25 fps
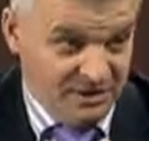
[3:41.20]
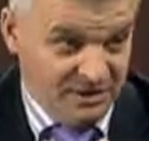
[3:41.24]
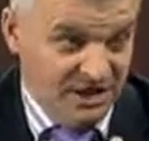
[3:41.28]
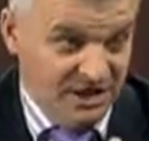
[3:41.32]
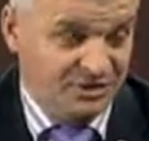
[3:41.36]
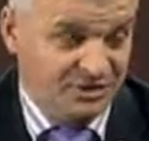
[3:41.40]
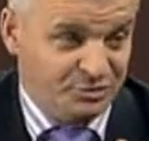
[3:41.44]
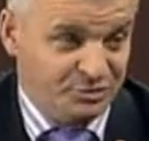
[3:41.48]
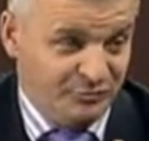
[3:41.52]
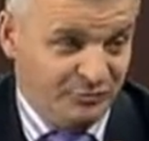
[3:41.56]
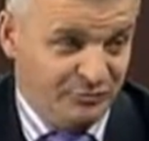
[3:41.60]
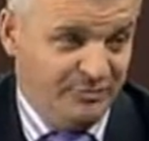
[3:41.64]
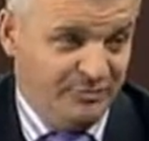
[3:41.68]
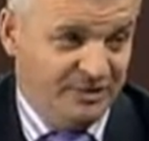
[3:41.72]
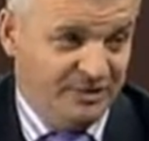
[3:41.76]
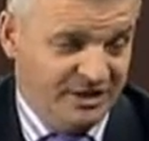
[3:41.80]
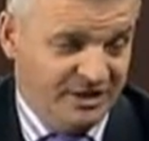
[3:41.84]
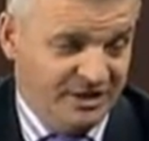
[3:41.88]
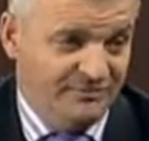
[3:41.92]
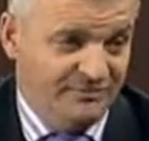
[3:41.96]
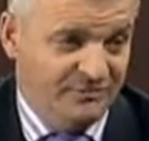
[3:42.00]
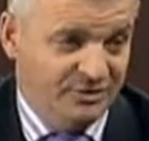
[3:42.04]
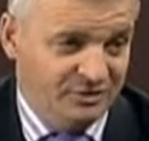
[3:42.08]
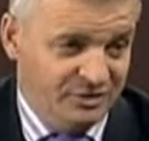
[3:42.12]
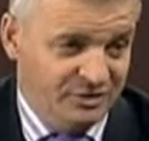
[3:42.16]
extra from the
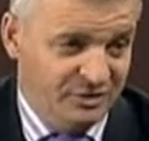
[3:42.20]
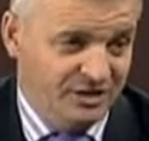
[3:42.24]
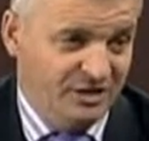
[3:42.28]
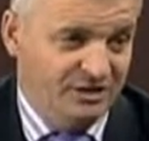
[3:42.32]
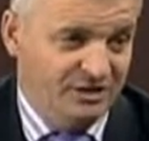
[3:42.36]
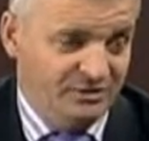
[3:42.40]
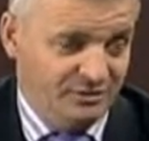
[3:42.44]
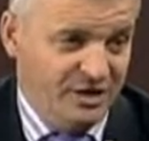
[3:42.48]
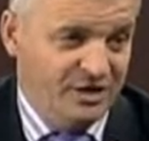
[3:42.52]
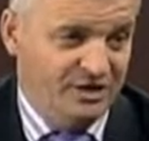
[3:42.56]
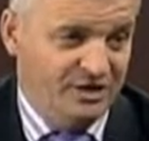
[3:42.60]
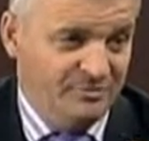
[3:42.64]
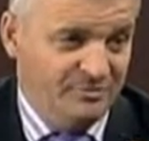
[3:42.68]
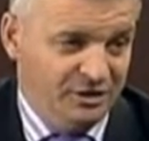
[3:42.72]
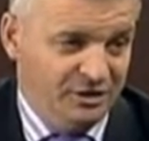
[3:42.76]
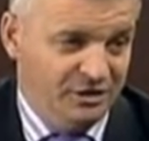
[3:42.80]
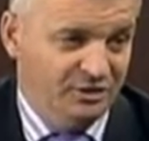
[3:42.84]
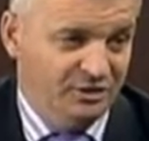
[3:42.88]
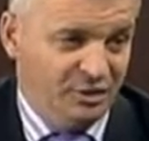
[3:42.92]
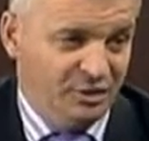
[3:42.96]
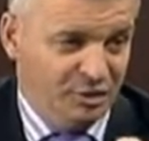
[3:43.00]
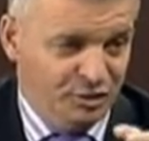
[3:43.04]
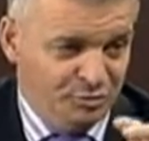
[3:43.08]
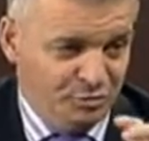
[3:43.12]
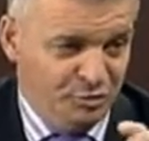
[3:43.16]
government to get $300
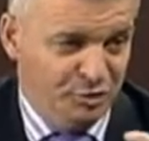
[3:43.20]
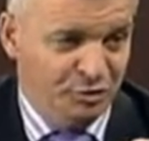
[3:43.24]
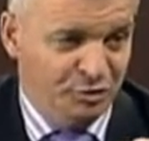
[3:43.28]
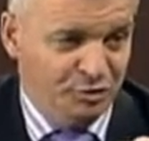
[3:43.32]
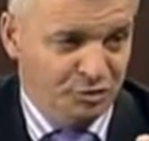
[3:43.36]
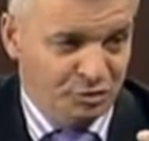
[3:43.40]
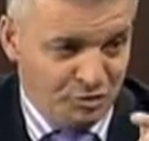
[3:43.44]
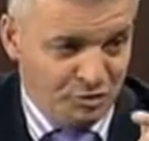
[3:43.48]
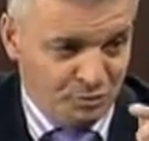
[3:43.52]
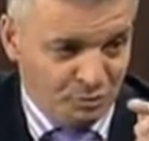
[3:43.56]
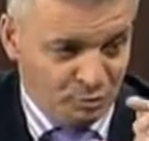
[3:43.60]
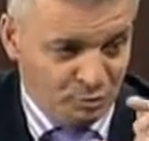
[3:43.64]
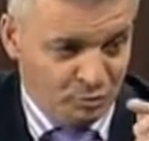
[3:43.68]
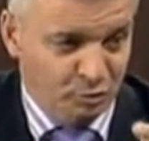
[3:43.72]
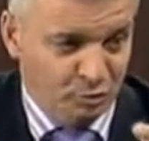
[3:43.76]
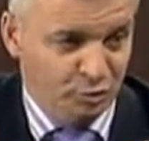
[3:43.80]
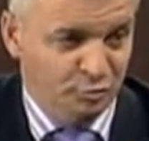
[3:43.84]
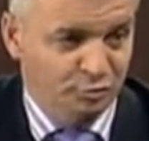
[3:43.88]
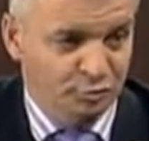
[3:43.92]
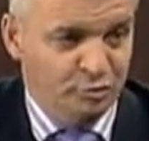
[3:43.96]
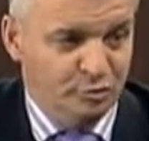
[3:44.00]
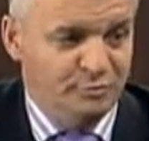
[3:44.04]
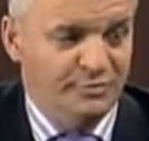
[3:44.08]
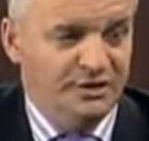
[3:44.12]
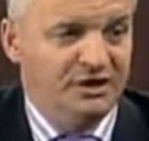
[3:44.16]
million put into
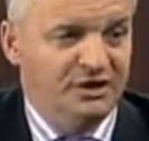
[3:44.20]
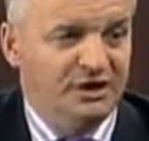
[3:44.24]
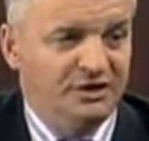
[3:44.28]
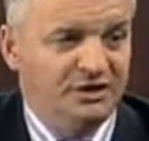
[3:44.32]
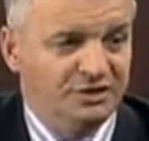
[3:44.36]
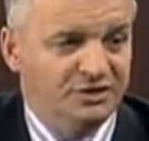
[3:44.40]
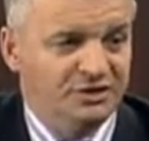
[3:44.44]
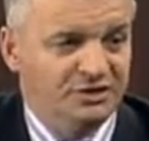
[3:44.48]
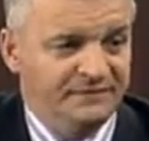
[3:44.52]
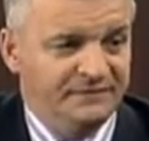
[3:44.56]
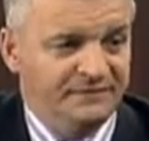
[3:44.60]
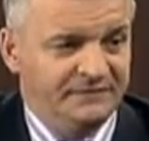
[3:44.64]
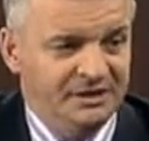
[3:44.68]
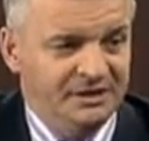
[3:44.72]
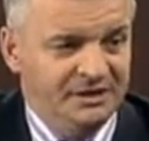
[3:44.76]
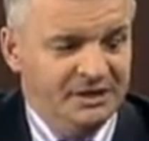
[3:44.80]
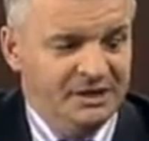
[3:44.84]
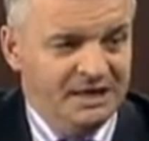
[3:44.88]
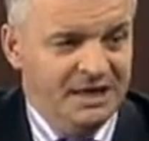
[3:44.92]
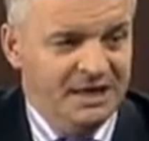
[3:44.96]
rural broadband initiative.